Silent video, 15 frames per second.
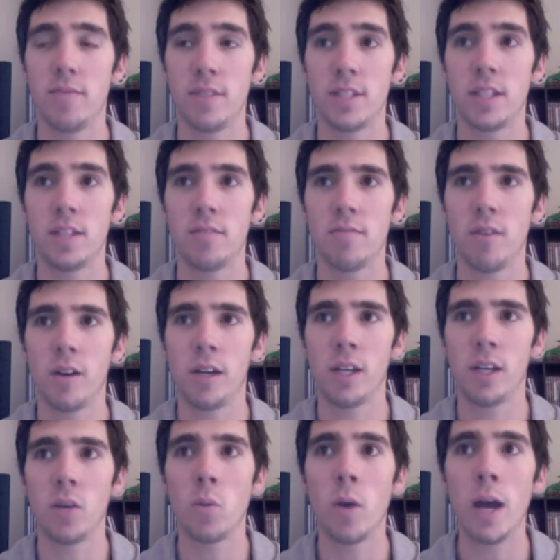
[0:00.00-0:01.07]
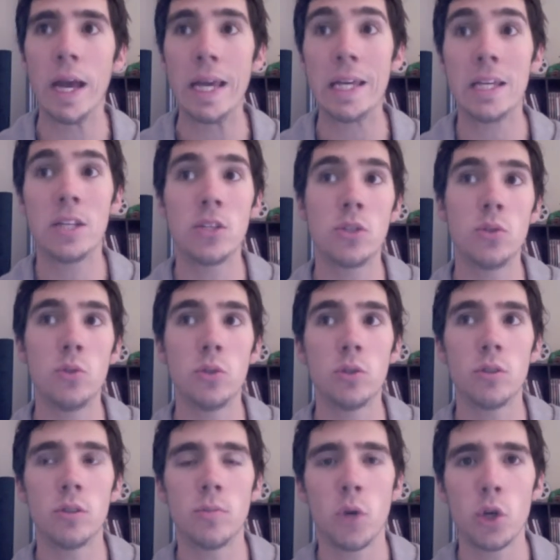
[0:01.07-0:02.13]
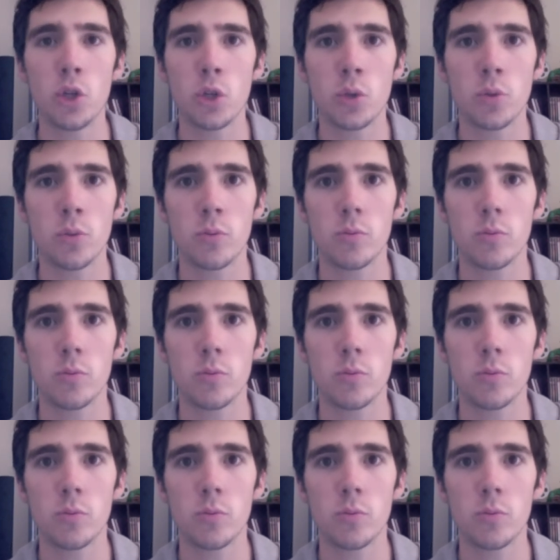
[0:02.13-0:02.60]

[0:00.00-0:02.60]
physically finding a way into your emotional